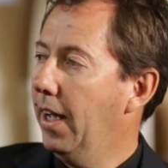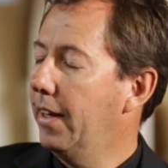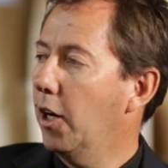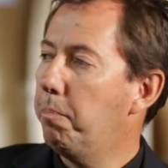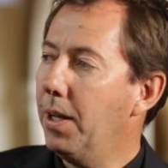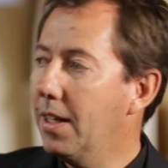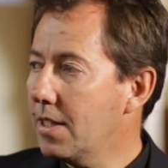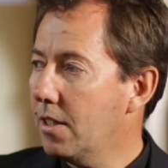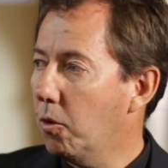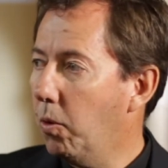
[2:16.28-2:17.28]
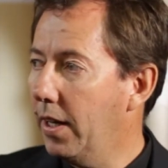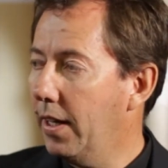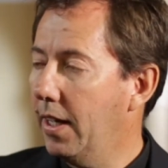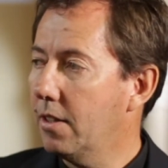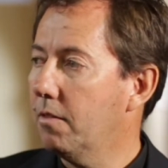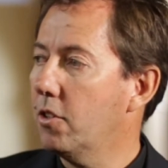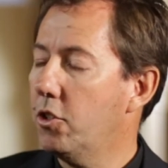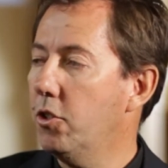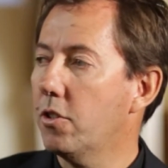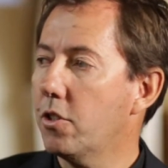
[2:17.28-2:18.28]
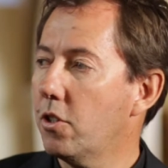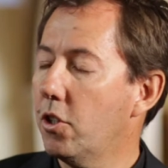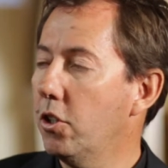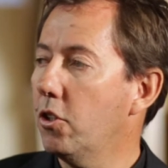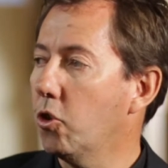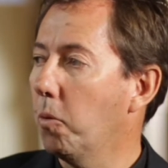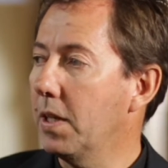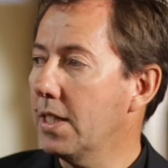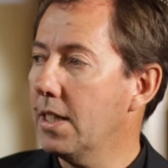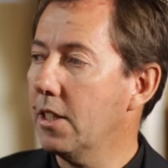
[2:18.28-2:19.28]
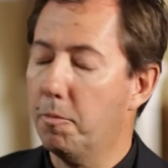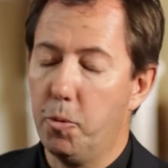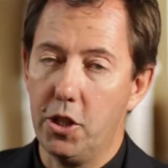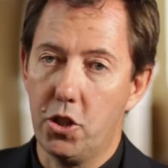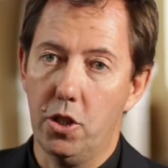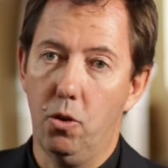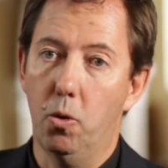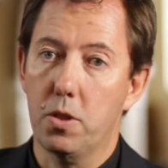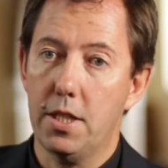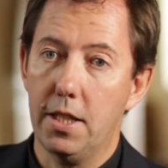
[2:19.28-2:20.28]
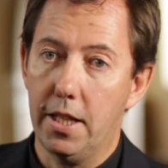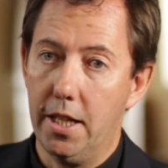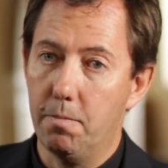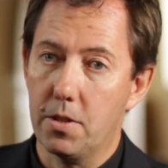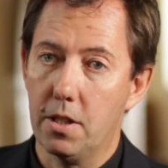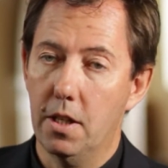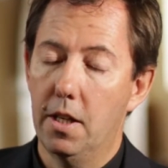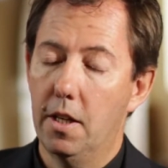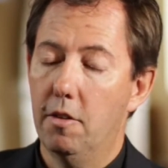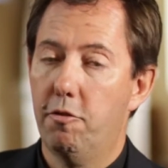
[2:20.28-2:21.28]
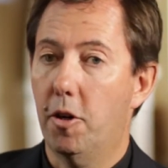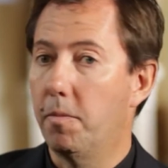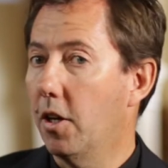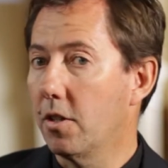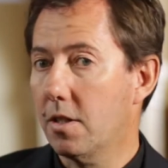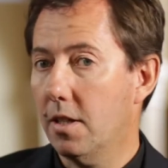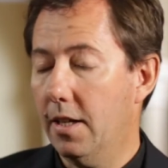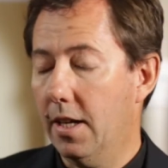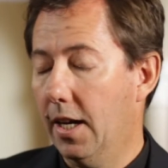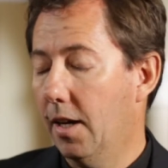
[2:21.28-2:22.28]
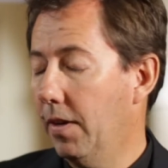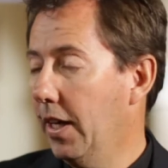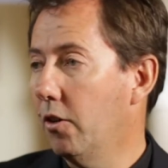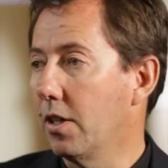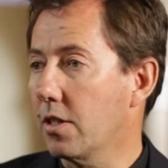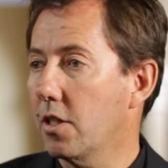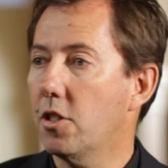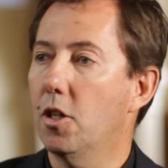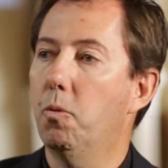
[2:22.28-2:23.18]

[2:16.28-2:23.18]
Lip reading: And there are pillars in the way, and students couldn't normally see the preacher or see the hymns from those areas. So